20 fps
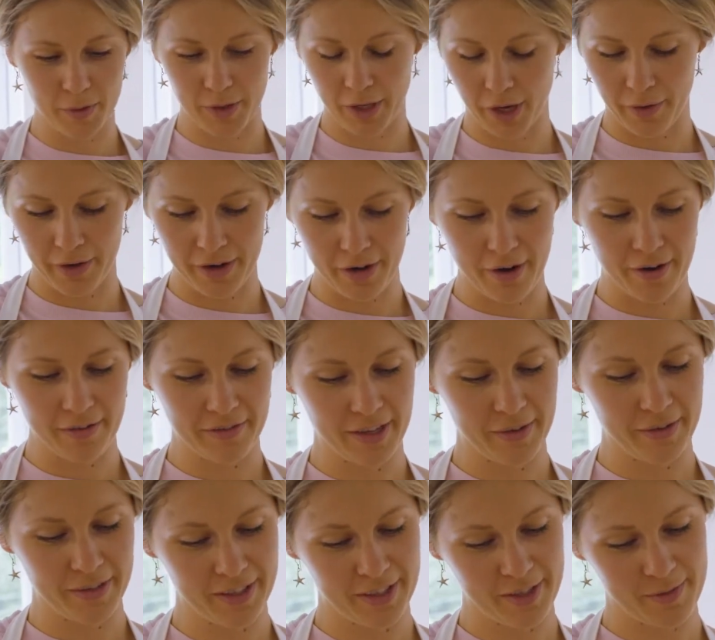were going off, there
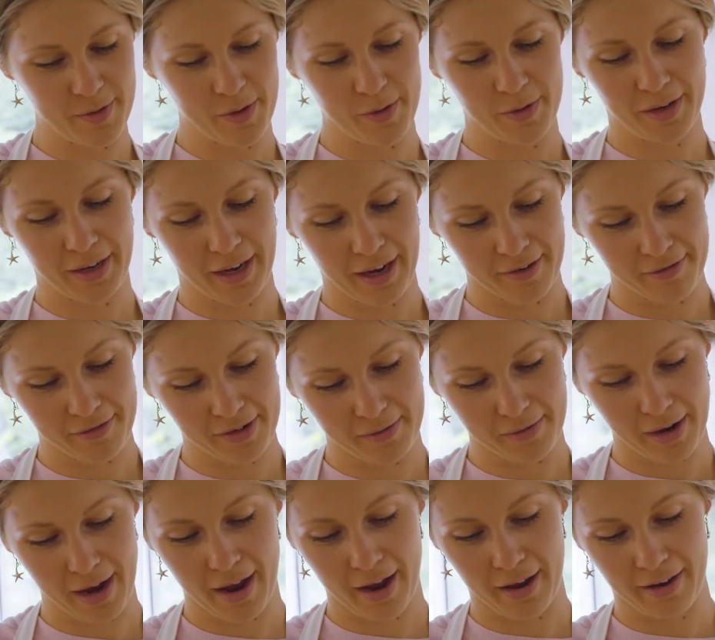was smoke
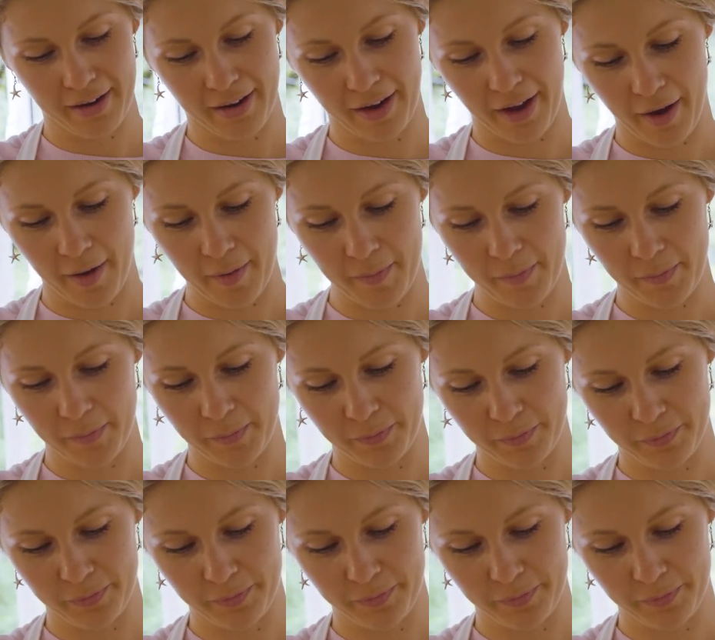everywhere. Um,